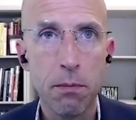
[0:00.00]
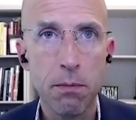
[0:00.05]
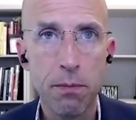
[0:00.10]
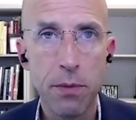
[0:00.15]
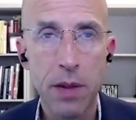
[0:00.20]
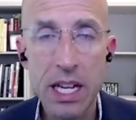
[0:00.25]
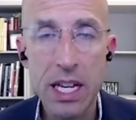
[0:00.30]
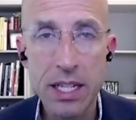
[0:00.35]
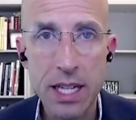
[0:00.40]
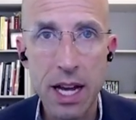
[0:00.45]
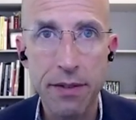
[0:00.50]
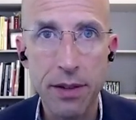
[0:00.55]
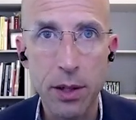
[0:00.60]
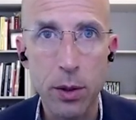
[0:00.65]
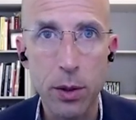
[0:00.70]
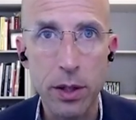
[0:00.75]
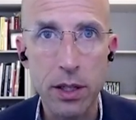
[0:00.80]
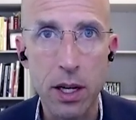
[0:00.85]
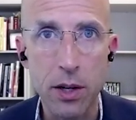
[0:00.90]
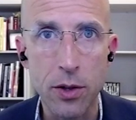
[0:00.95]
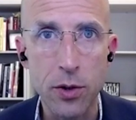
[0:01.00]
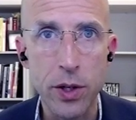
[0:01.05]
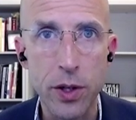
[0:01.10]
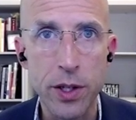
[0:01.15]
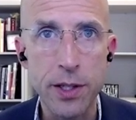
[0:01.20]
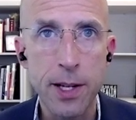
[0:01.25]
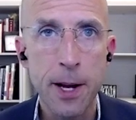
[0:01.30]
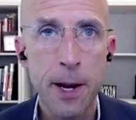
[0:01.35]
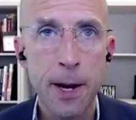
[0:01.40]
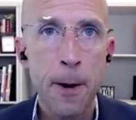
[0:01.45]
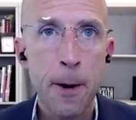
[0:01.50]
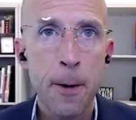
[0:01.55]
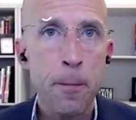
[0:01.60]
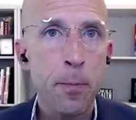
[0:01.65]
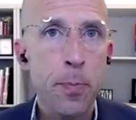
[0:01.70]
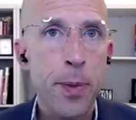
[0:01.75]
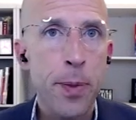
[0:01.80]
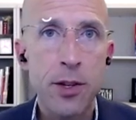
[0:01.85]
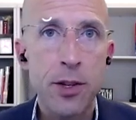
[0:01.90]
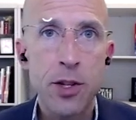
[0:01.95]
less affluent countries,
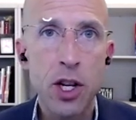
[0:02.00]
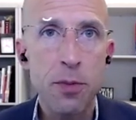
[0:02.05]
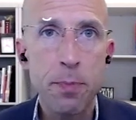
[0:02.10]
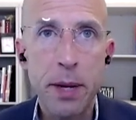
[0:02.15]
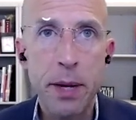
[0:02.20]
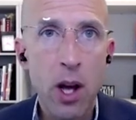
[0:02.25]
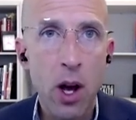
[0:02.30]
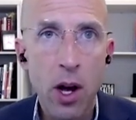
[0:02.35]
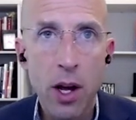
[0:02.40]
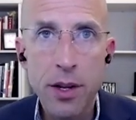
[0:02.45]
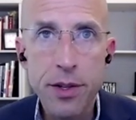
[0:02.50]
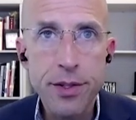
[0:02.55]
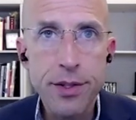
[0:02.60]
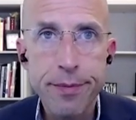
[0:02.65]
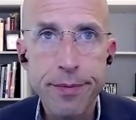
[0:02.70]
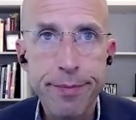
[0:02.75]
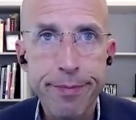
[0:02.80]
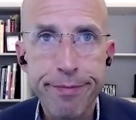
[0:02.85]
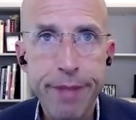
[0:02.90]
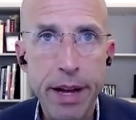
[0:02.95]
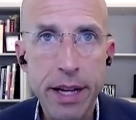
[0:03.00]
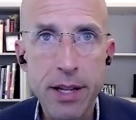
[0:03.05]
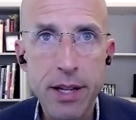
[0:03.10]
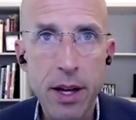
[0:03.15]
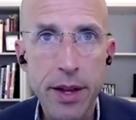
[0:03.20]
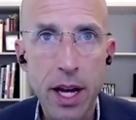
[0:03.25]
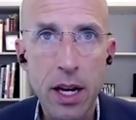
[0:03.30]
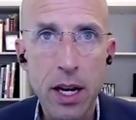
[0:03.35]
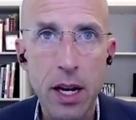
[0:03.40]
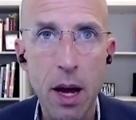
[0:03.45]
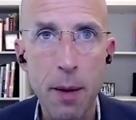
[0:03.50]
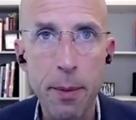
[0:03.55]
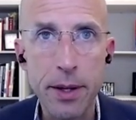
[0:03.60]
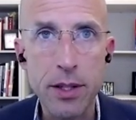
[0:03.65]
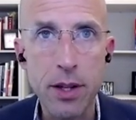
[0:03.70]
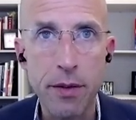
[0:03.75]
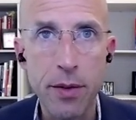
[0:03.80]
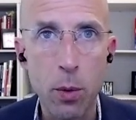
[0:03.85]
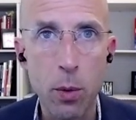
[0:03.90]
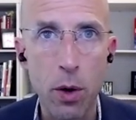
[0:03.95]
just because that's how the economics
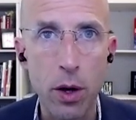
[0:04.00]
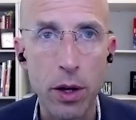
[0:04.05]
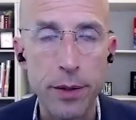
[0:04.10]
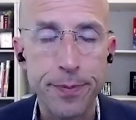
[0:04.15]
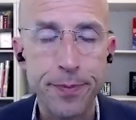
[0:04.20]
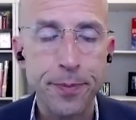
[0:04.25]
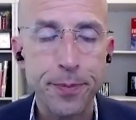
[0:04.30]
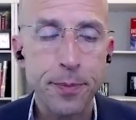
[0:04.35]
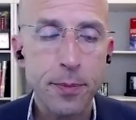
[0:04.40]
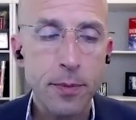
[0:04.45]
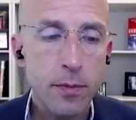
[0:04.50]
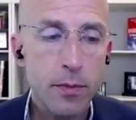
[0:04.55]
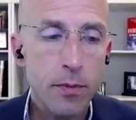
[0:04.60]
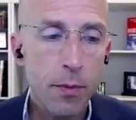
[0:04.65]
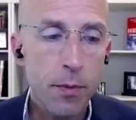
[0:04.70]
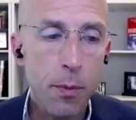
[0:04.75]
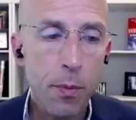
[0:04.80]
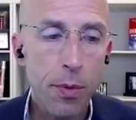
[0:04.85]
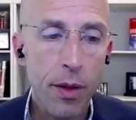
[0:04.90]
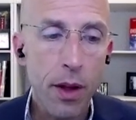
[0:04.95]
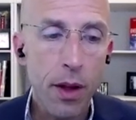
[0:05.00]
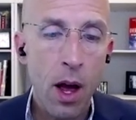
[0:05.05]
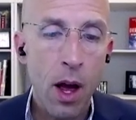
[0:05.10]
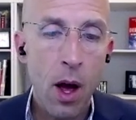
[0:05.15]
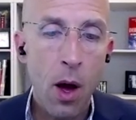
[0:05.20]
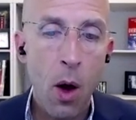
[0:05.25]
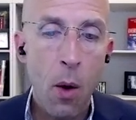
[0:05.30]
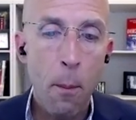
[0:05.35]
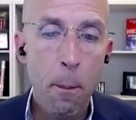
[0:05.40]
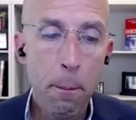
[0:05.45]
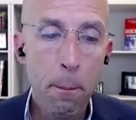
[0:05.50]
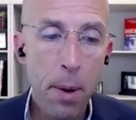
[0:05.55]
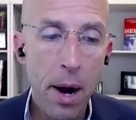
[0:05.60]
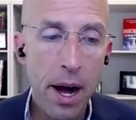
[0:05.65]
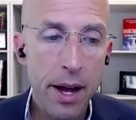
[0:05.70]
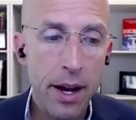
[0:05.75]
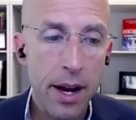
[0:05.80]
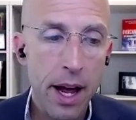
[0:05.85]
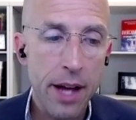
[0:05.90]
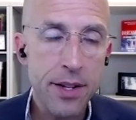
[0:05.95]
of it work.
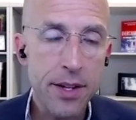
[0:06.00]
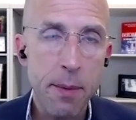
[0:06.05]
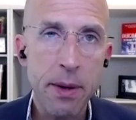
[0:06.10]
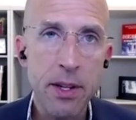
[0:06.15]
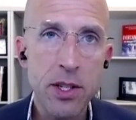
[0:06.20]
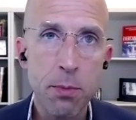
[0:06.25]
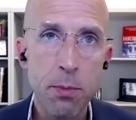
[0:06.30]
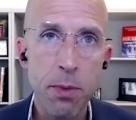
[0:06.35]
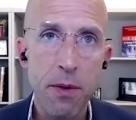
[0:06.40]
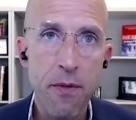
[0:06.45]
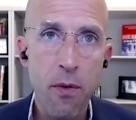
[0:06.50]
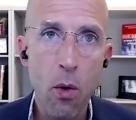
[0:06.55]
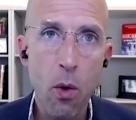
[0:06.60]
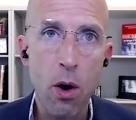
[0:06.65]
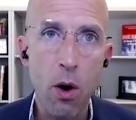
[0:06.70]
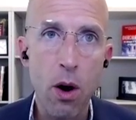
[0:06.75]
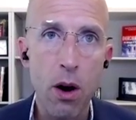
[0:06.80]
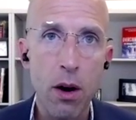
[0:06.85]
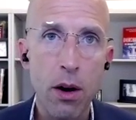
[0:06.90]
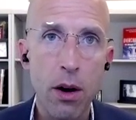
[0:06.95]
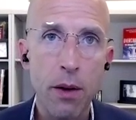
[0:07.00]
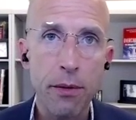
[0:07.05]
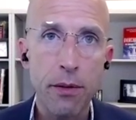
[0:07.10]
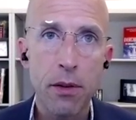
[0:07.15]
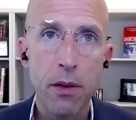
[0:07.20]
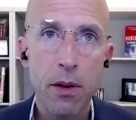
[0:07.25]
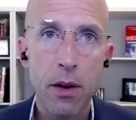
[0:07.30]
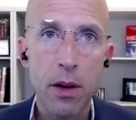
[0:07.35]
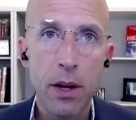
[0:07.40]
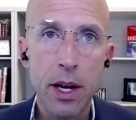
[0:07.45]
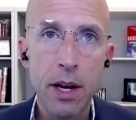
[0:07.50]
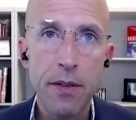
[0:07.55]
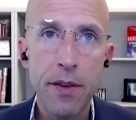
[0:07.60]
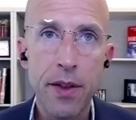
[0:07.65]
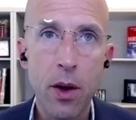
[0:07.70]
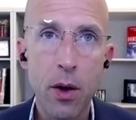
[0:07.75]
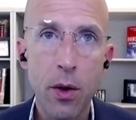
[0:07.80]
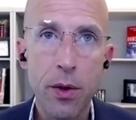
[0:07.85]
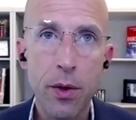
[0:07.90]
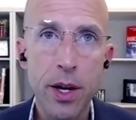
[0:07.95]
But as I mentioned before, even
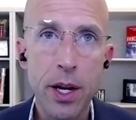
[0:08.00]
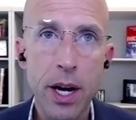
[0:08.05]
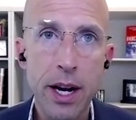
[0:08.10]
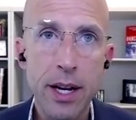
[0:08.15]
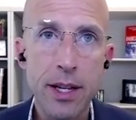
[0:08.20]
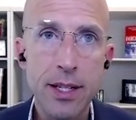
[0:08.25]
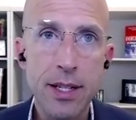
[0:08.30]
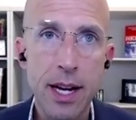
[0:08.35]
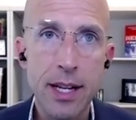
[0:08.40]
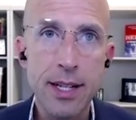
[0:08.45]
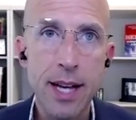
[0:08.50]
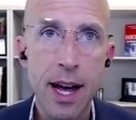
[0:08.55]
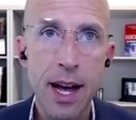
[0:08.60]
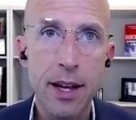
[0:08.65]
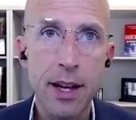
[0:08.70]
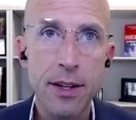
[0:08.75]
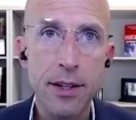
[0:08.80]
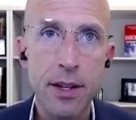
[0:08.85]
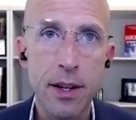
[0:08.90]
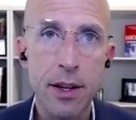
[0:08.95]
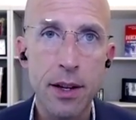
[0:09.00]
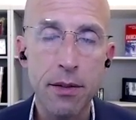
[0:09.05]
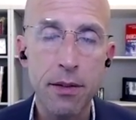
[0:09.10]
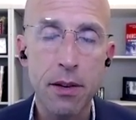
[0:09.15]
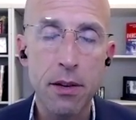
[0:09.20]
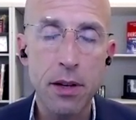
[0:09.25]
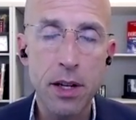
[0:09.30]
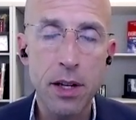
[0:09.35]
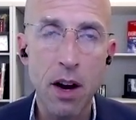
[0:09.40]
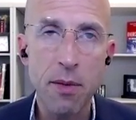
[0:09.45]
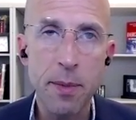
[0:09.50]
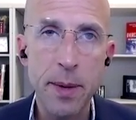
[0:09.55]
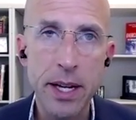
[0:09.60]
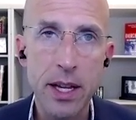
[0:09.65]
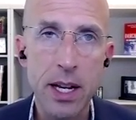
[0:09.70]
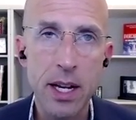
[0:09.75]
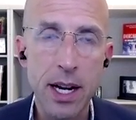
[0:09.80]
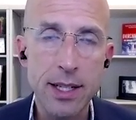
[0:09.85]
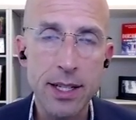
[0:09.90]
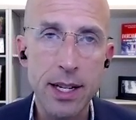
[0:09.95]
though the government in
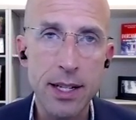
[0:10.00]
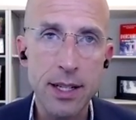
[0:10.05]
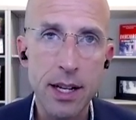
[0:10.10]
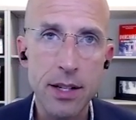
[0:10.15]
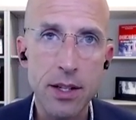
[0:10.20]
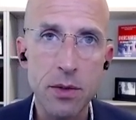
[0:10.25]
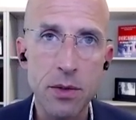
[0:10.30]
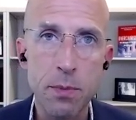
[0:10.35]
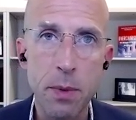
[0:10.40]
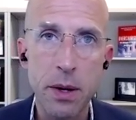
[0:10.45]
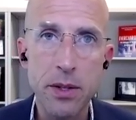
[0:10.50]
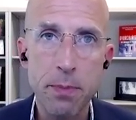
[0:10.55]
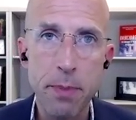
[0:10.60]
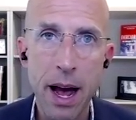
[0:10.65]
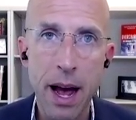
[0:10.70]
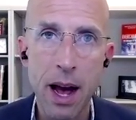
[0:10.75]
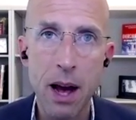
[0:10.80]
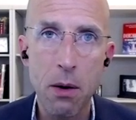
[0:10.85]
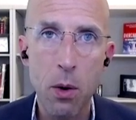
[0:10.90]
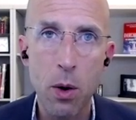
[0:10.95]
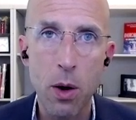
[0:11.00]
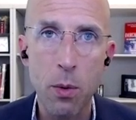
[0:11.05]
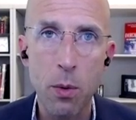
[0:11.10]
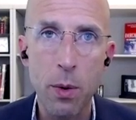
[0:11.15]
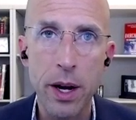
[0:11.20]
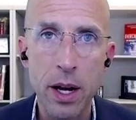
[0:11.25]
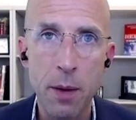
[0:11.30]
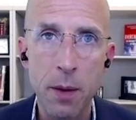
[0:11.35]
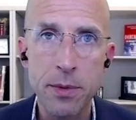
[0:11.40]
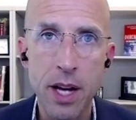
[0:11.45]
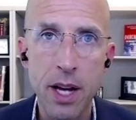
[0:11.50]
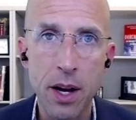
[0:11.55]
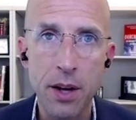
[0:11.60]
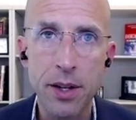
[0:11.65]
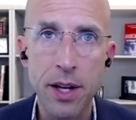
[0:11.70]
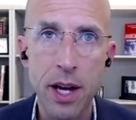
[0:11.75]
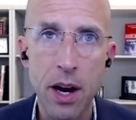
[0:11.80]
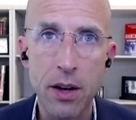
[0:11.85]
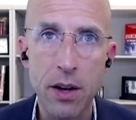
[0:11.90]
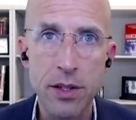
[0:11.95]
the United States has as much power when it comes to
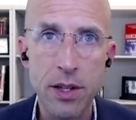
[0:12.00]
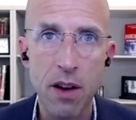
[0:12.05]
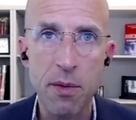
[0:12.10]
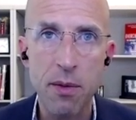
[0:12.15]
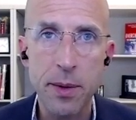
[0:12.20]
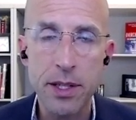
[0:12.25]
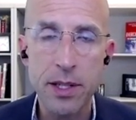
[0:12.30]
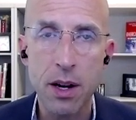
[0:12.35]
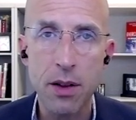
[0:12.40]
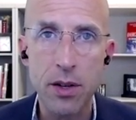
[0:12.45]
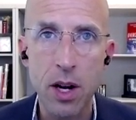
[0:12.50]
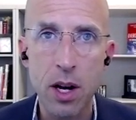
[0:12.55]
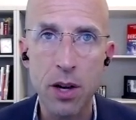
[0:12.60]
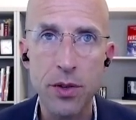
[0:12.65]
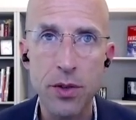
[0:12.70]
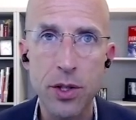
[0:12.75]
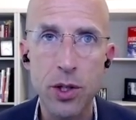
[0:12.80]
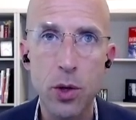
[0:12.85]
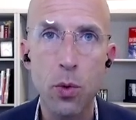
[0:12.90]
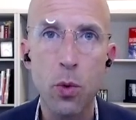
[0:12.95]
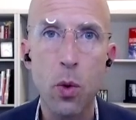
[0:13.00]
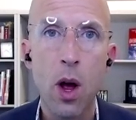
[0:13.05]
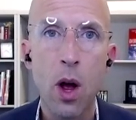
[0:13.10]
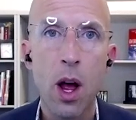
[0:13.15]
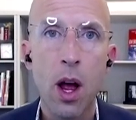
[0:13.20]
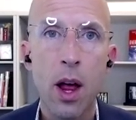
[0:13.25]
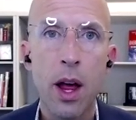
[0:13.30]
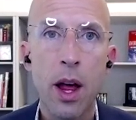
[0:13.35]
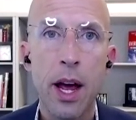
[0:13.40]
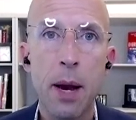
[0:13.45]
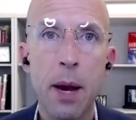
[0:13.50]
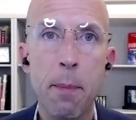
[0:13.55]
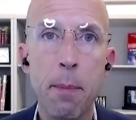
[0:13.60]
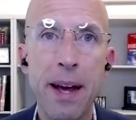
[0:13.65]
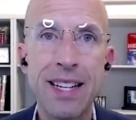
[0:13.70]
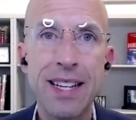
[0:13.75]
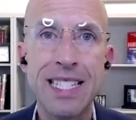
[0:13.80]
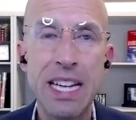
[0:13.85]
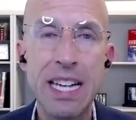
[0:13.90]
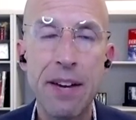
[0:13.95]
healthcare as governments in other countries do, it
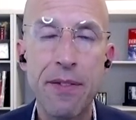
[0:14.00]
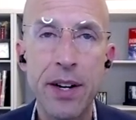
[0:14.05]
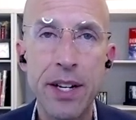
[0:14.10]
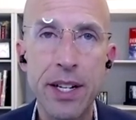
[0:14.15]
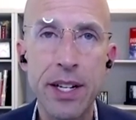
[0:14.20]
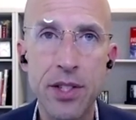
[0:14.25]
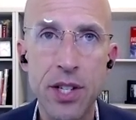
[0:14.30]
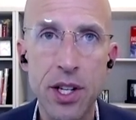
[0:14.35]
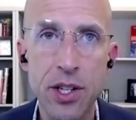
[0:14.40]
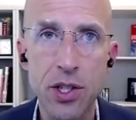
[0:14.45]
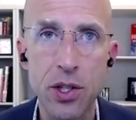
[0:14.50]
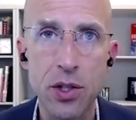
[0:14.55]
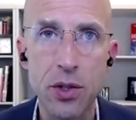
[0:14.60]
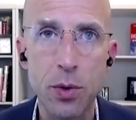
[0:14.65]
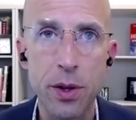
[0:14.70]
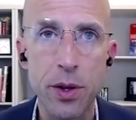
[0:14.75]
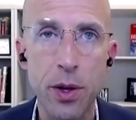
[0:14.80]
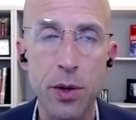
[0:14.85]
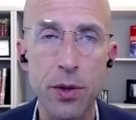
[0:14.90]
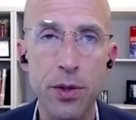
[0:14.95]
makes different decisions with